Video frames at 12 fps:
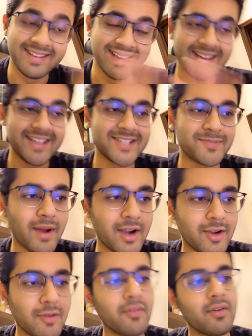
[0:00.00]
is
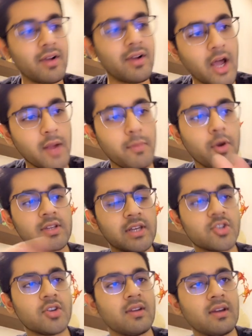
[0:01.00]
part of
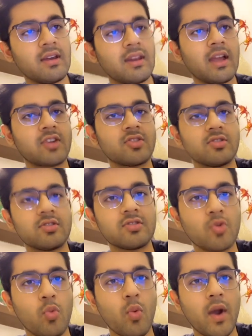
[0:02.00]
carboxylation reactions.
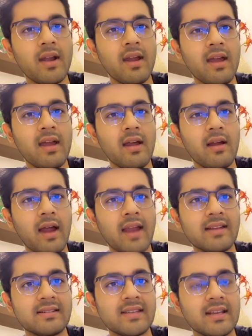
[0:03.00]
So 1
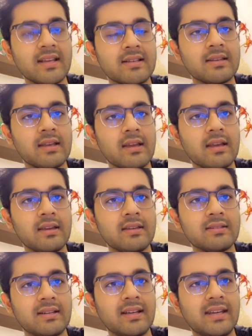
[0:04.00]
and 6
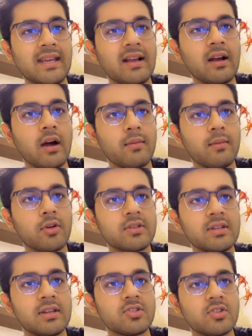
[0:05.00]
is
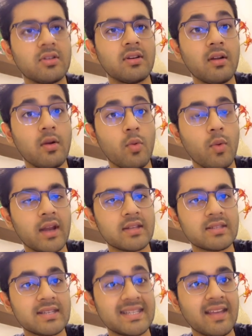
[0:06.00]
decarboxylation,
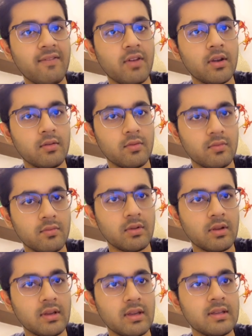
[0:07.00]
whereas 7
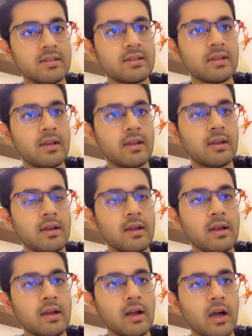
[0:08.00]
is
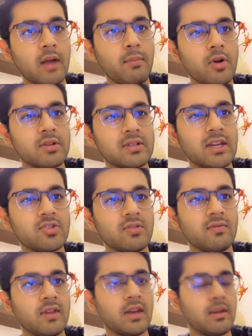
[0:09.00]
carboxylation.
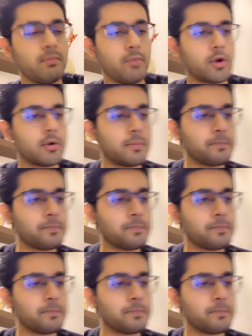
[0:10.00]
Very important.